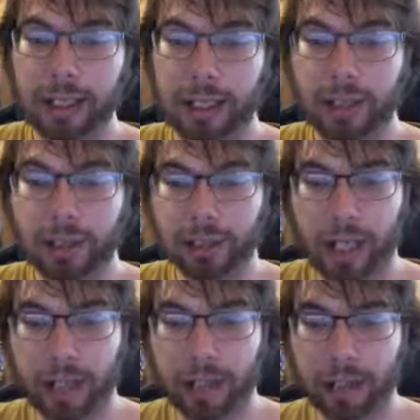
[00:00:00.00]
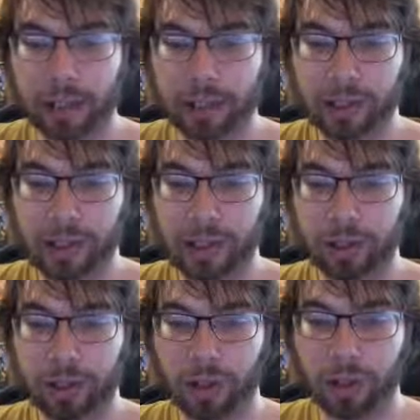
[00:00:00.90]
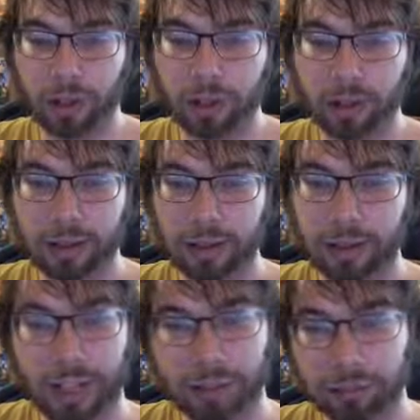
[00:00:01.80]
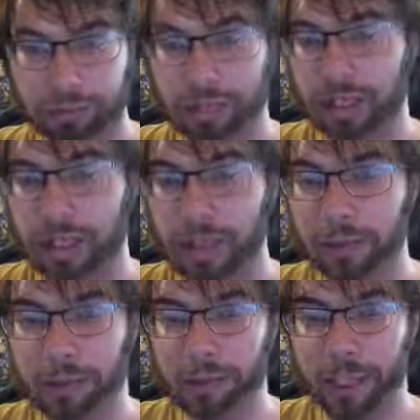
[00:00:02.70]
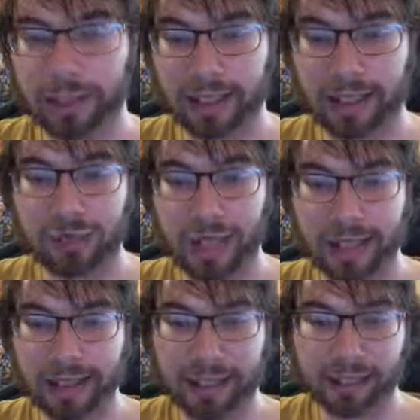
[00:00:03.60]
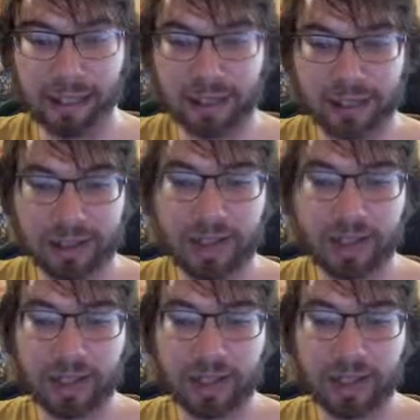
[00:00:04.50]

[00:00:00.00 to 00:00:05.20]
Amulet Dragon is a, as the name suggests, a dragon type monster.